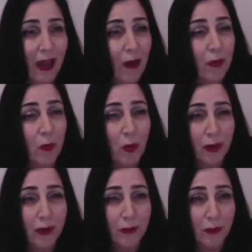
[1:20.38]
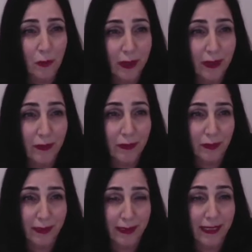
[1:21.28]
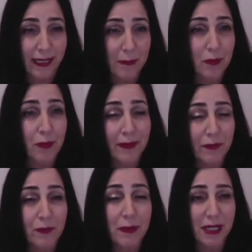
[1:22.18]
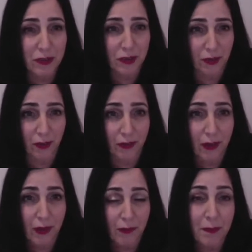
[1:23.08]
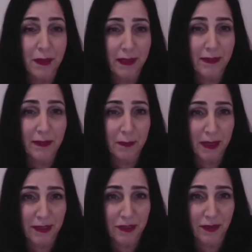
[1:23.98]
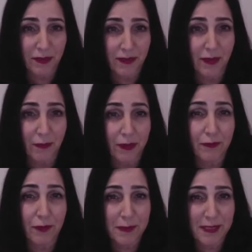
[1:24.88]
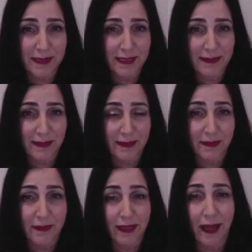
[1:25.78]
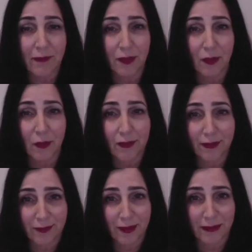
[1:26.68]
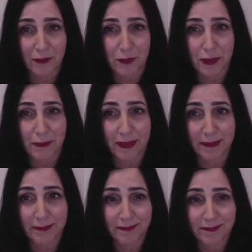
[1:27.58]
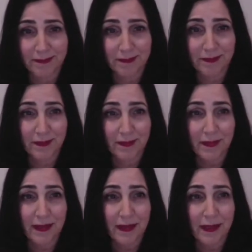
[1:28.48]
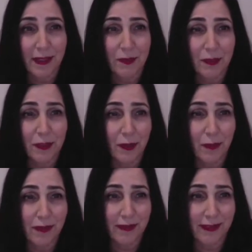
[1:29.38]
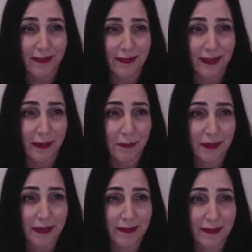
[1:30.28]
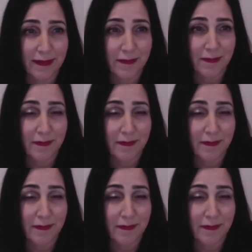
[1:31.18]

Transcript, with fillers: and how the work we are doing can be transformational for millions of patients suffering from diseases that have no effective treatment. If you could go to the next slide, please.